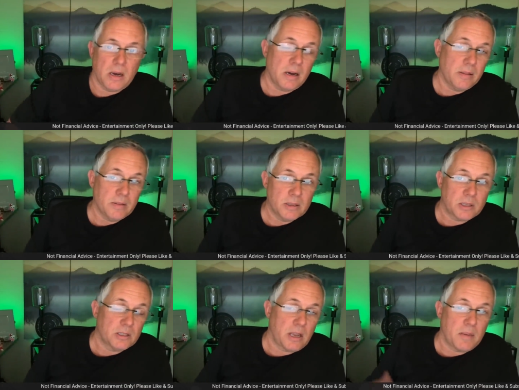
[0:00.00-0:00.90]
Uh,
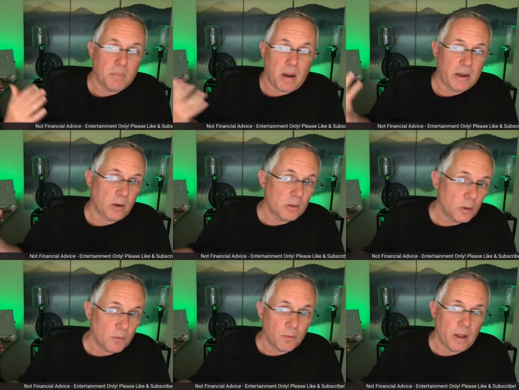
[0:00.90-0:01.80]
this is a minor
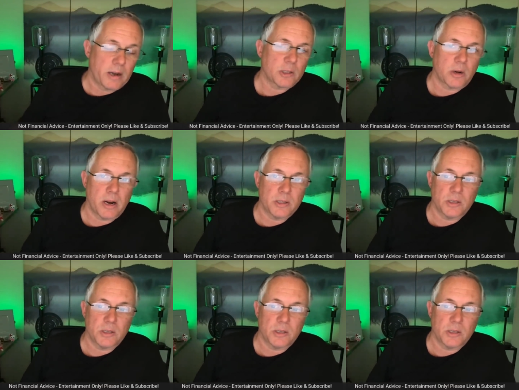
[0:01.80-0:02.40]
little flash crash.